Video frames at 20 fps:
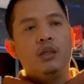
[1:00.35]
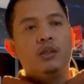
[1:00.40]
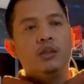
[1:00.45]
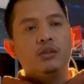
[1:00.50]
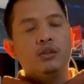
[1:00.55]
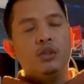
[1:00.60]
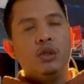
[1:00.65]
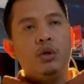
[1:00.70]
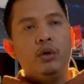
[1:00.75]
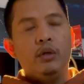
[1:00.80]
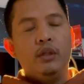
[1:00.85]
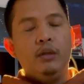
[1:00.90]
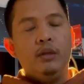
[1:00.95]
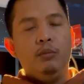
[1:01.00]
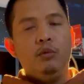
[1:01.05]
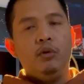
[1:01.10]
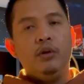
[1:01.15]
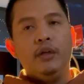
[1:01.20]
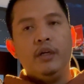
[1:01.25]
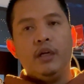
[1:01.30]
So in the
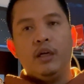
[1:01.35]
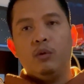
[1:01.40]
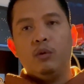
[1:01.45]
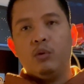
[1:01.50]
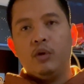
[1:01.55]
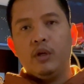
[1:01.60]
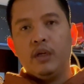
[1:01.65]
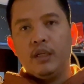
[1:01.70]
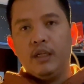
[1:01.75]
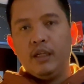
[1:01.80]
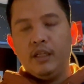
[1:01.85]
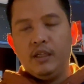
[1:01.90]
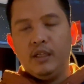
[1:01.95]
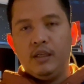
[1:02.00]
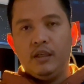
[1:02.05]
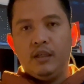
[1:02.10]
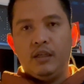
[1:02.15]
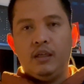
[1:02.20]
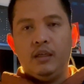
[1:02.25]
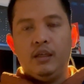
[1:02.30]
morning I work in
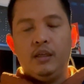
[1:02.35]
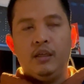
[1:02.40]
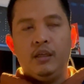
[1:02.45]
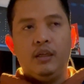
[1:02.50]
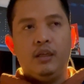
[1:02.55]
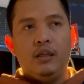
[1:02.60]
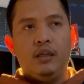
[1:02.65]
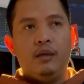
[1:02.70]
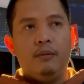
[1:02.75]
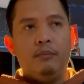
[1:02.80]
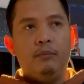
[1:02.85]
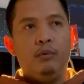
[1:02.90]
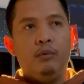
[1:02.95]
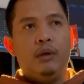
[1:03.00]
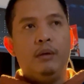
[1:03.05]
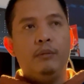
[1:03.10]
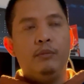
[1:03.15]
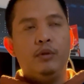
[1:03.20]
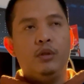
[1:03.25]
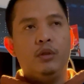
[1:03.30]
an
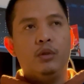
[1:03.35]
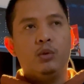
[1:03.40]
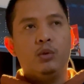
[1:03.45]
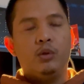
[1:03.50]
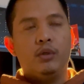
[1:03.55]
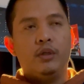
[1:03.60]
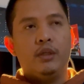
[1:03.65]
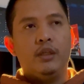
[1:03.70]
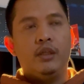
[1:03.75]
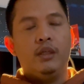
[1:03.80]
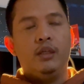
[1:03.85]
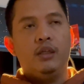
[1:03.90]
ambulatory